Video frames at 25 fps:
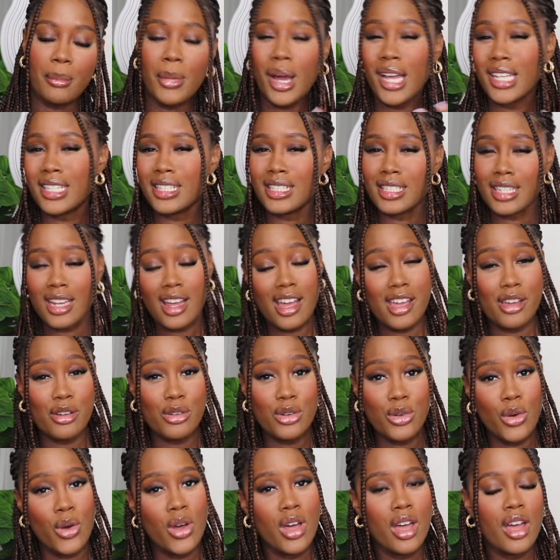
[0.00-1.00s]
my
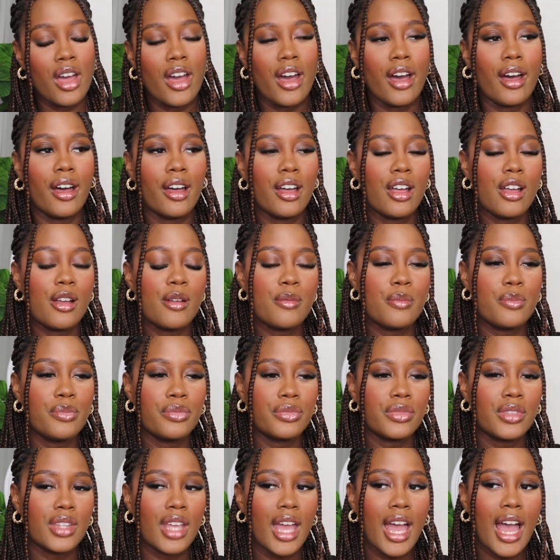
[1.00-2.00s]
style
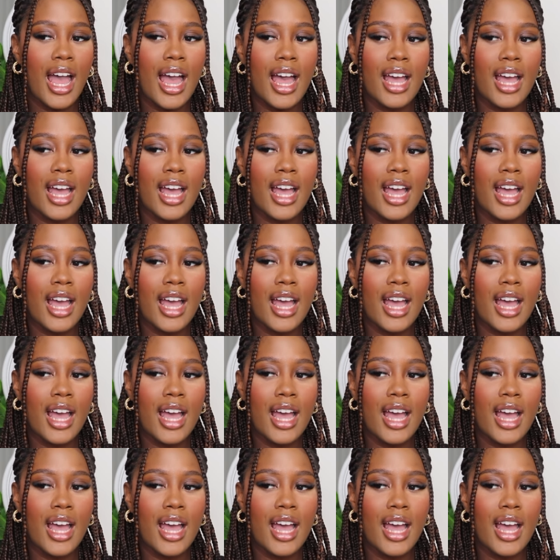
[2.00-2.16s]
um,